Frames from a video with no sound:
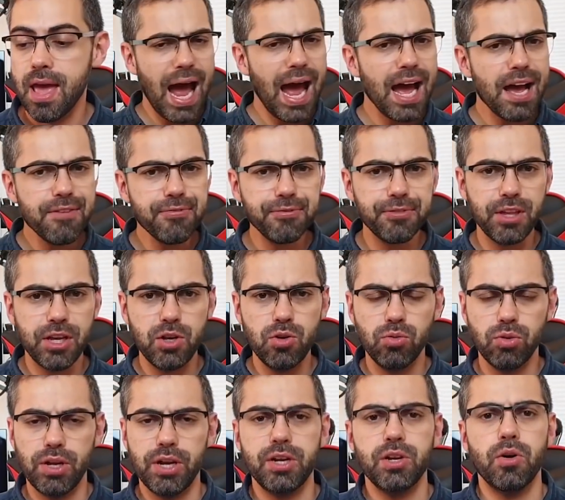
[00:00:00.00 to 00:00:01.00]
after
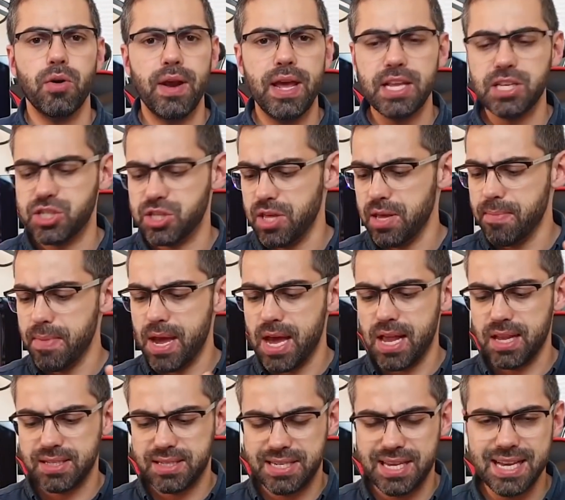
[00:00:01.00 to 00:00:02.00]
you learn your
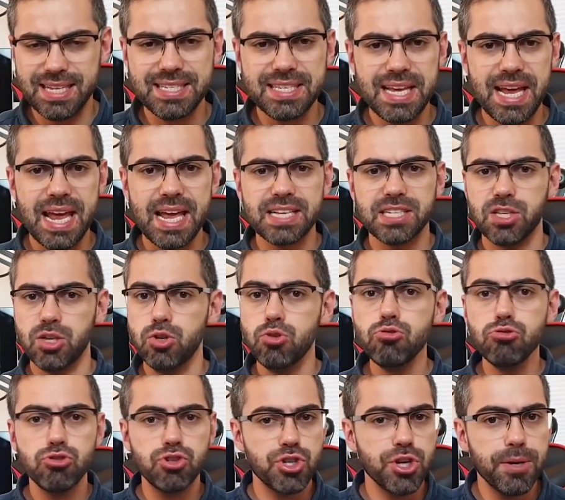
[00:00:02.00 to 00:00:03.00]
HTML, CSS,
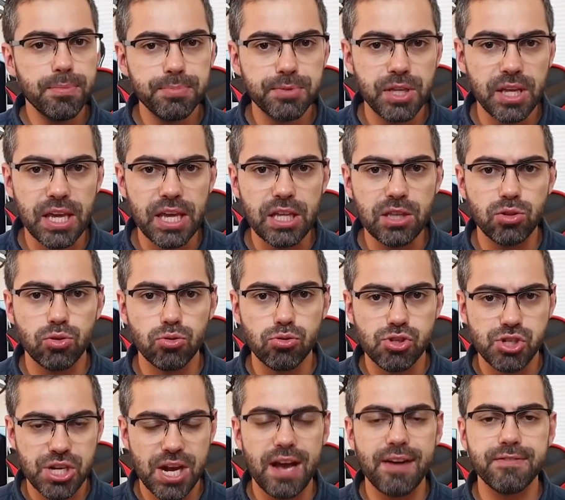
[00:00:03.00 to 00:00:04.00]
you jumped into
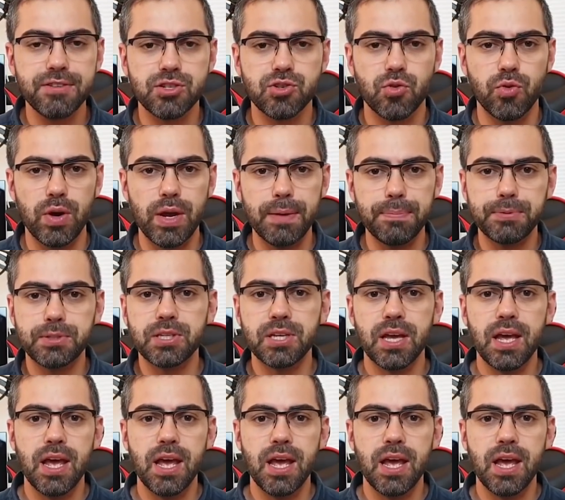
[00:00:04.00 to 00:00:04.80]
JavaScript,